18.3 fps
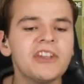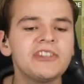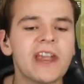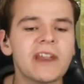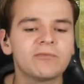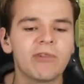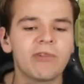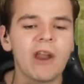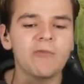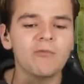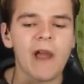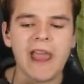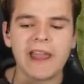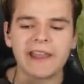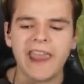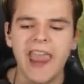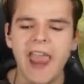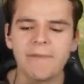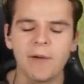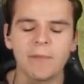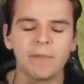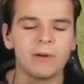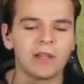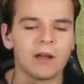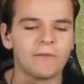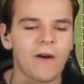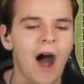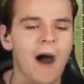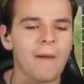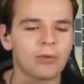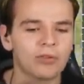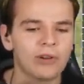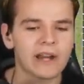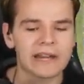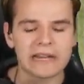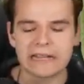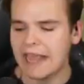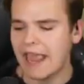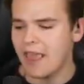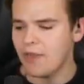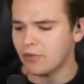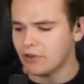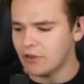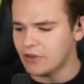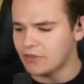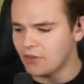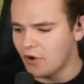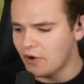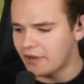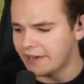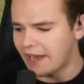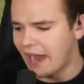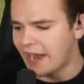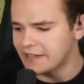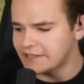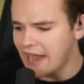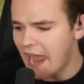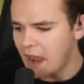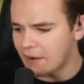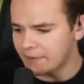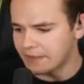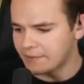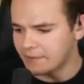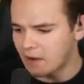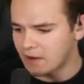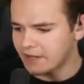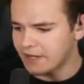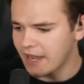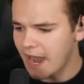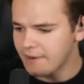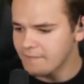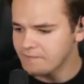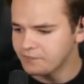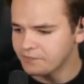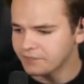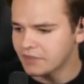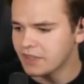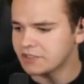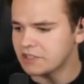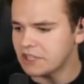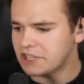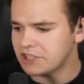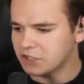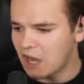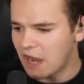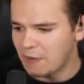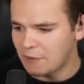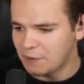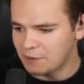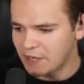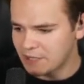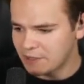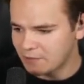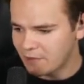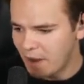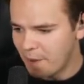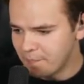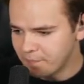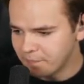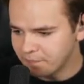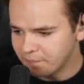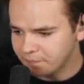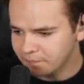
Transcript: is this a runway capable of operating the A330? I doubt it, okay? So let's try this anyway.